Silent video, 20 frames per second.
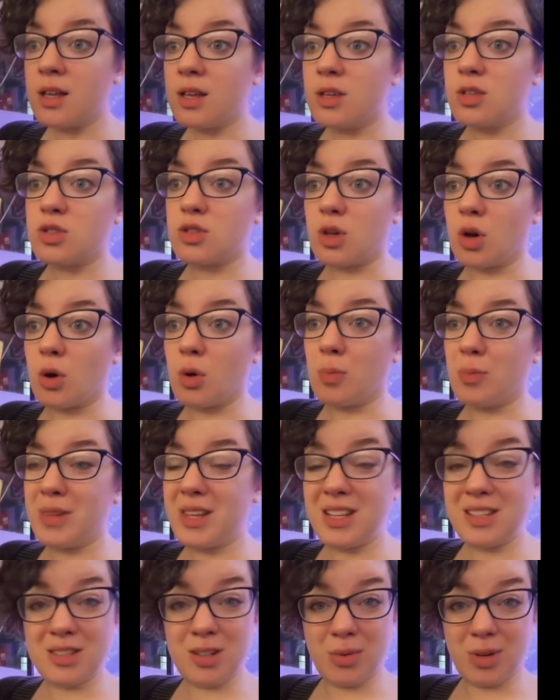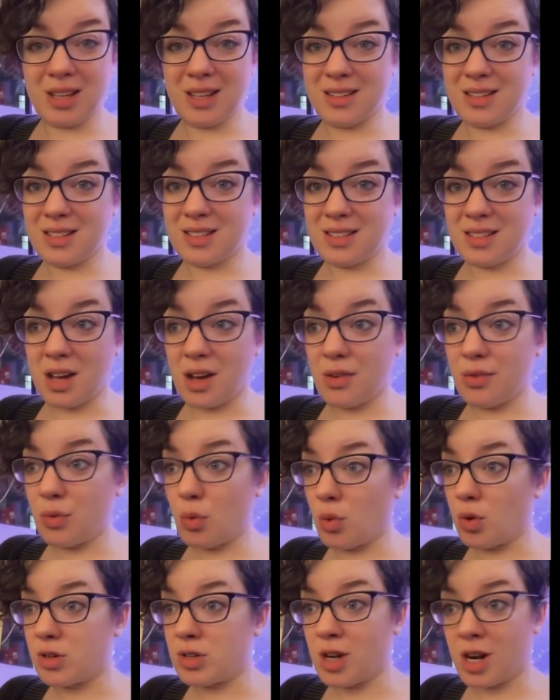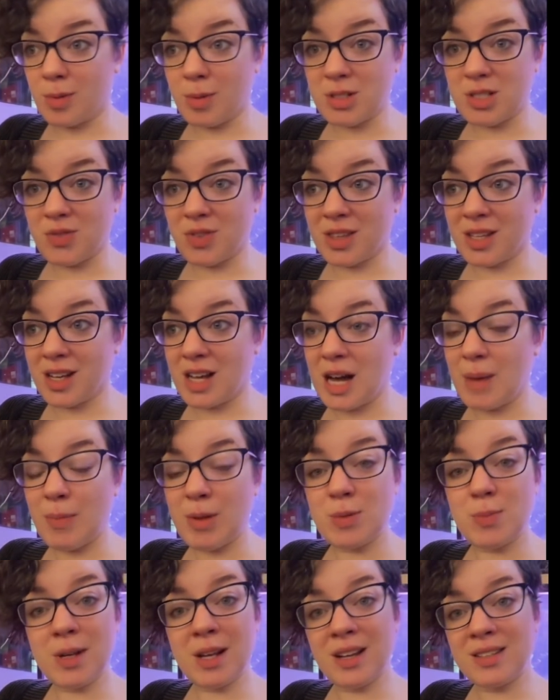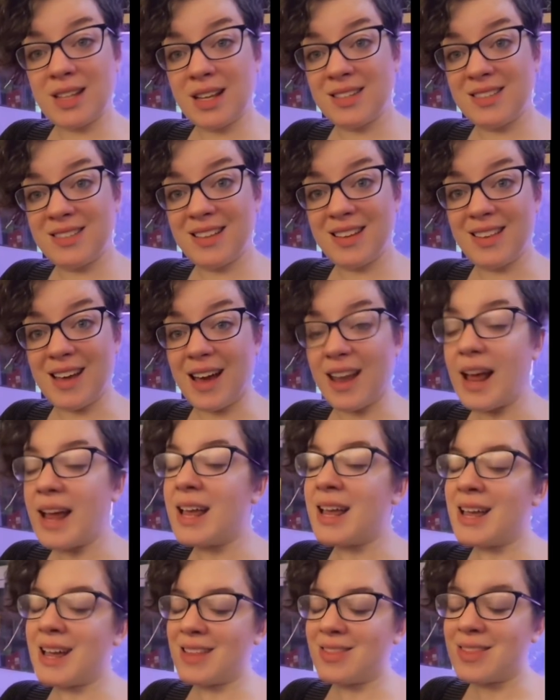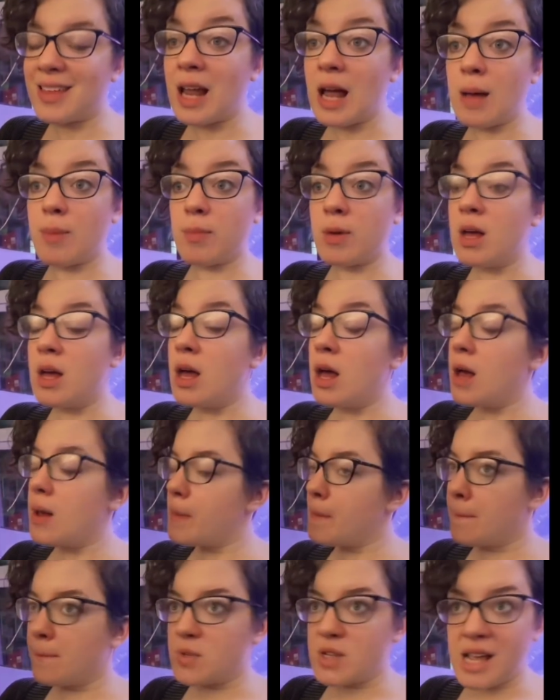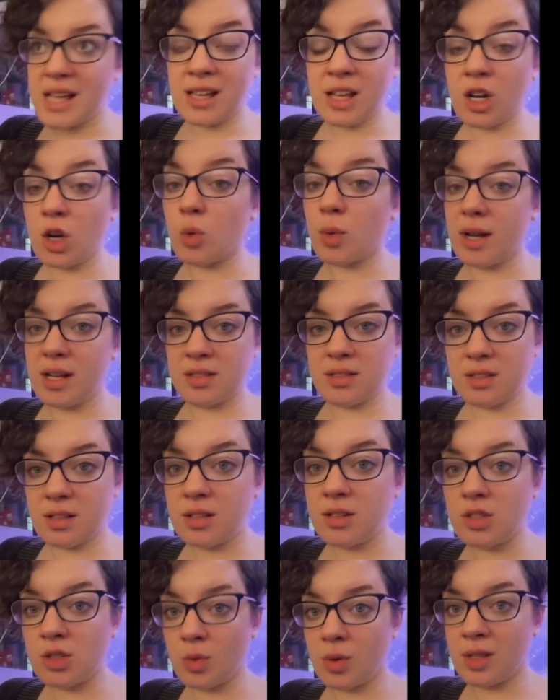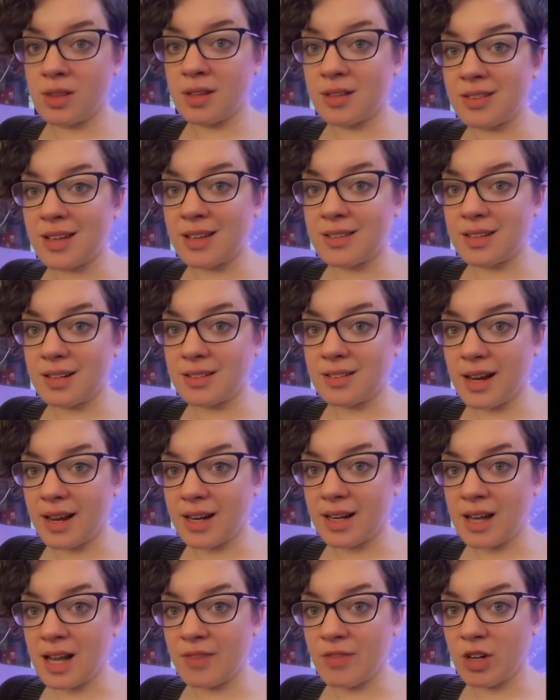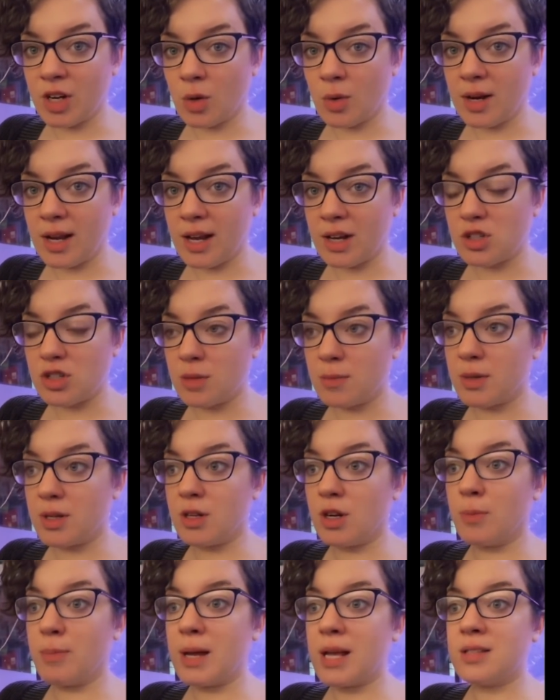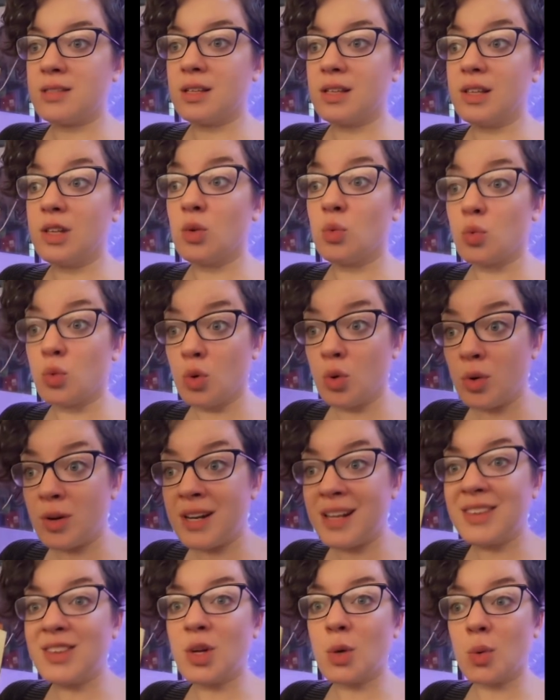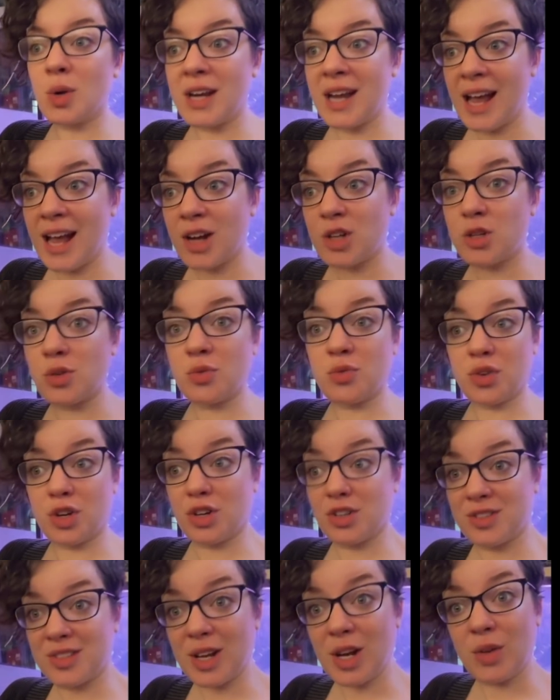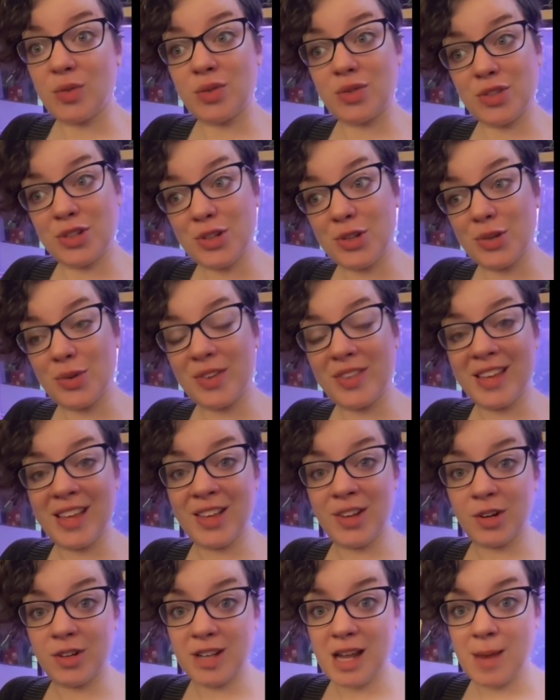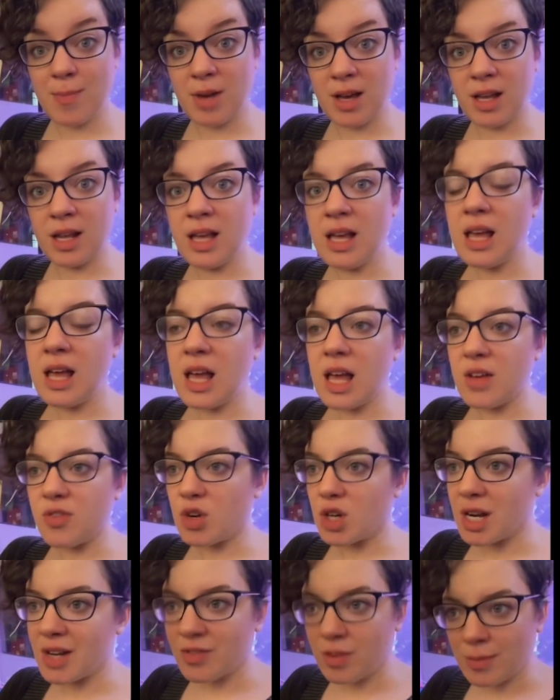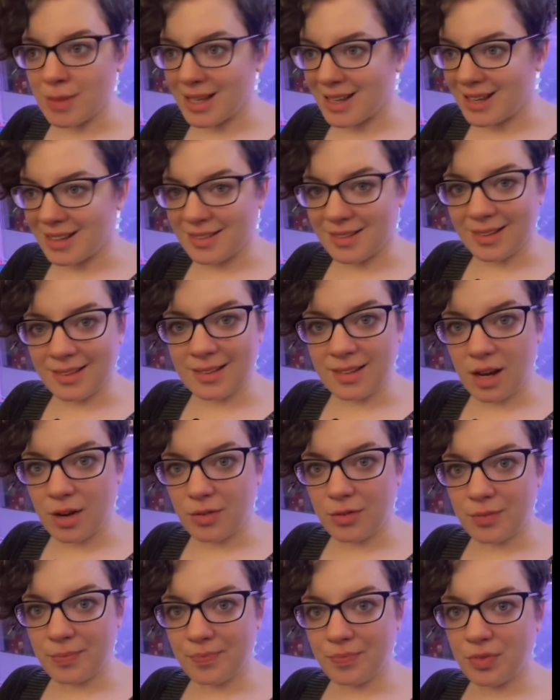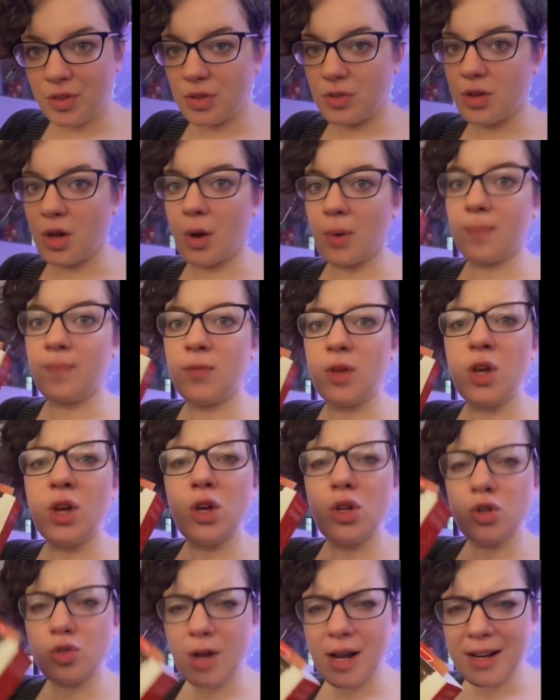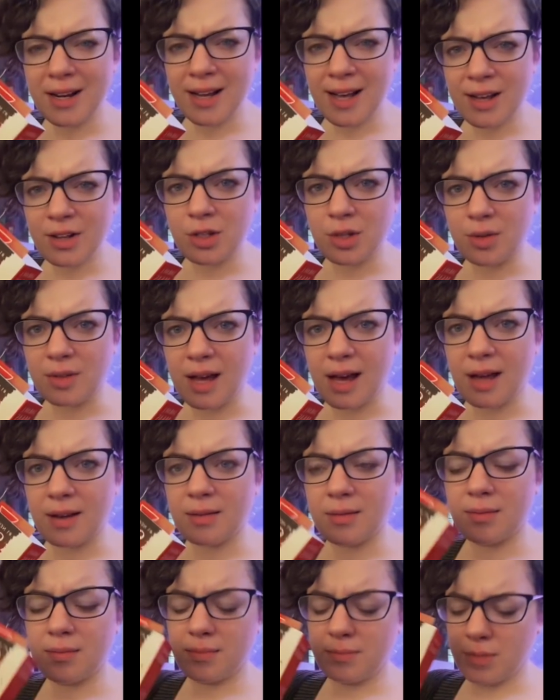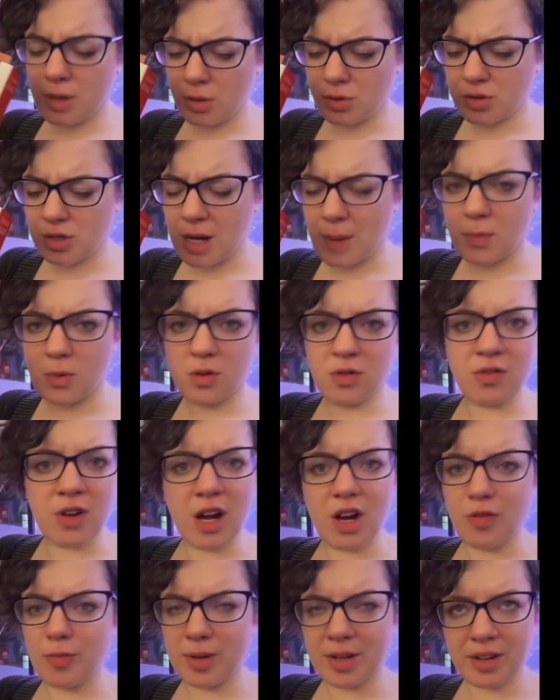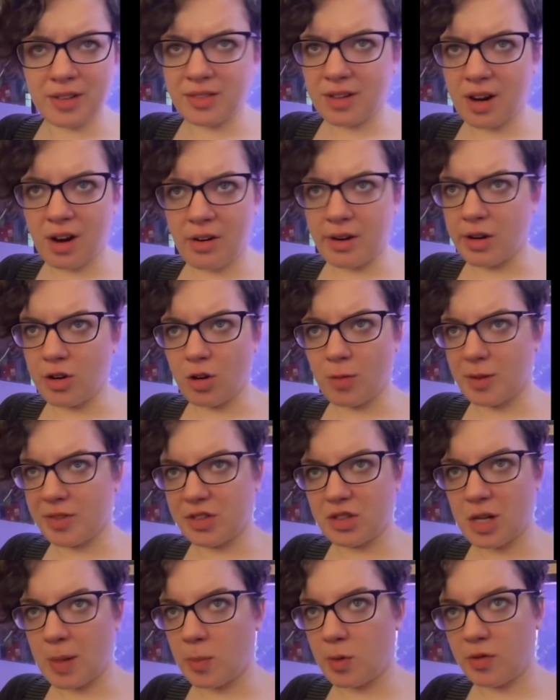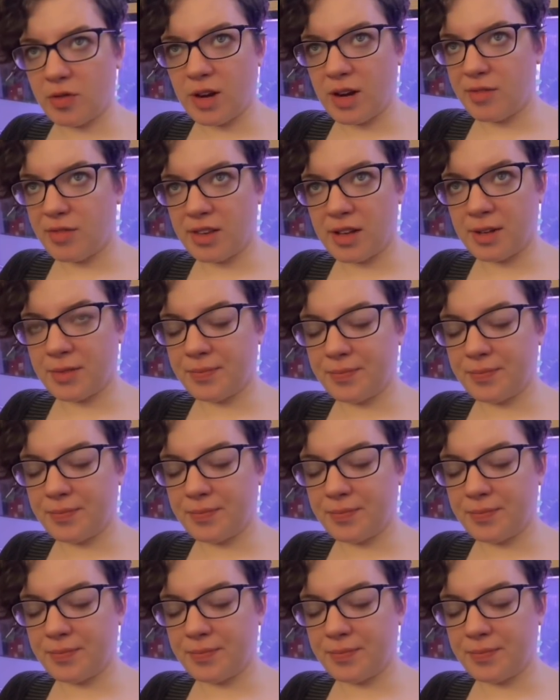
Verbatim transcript: So please don't hint at stuff or talk about stuff in the comments because I see that. I get that I'm taking a risk doing this on TikTok and having a reaction, but you're basically ruining the reaction for yourselves too and the entertainment if you're giving me hints at stuff. So try to not do that post chapter 5 because I already know about the chapter 5 thing.